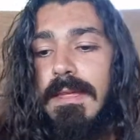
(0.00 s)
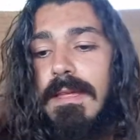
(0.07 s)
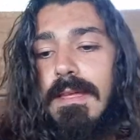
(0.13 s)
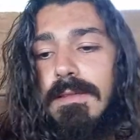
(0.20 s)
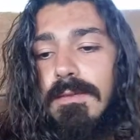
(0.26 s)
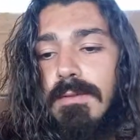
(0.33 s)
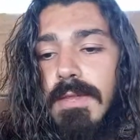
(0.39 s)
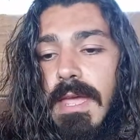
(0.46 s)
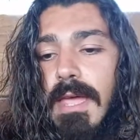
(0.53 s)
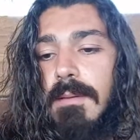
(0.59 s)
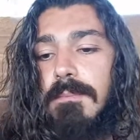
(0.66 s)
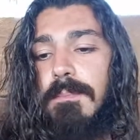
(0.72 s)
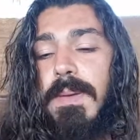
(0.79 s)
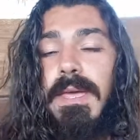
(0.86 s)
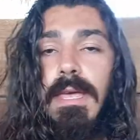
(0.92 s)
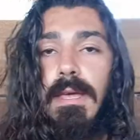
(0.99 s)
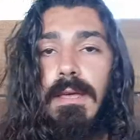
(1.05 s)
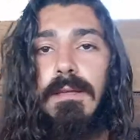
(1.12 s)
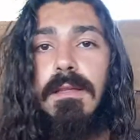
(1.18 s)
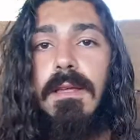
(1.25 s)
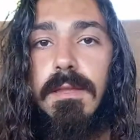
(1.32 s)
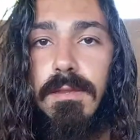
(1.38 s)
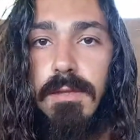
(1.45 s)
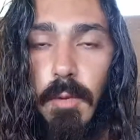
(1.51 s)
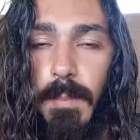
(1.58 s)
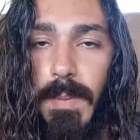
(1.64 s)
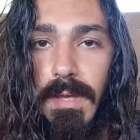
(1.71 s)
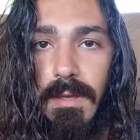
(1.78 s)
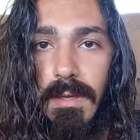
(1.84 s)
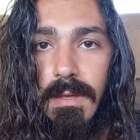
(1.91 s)
today I'm picking a topic
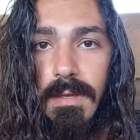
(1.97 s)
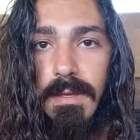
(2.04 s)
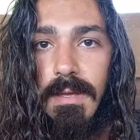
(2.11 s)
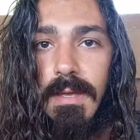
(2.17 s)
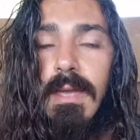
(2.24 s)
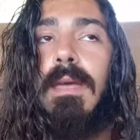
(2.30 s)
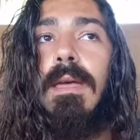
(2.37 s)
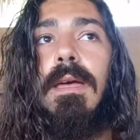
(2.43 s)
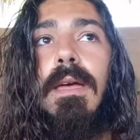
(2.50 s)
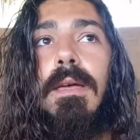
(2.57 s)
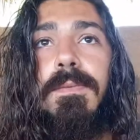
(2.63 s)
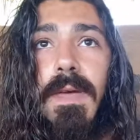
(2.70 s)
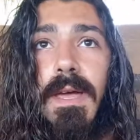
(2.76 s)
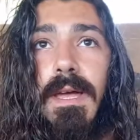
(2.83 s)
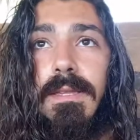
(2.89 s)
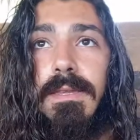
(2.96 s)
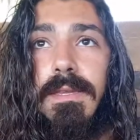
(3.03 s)
that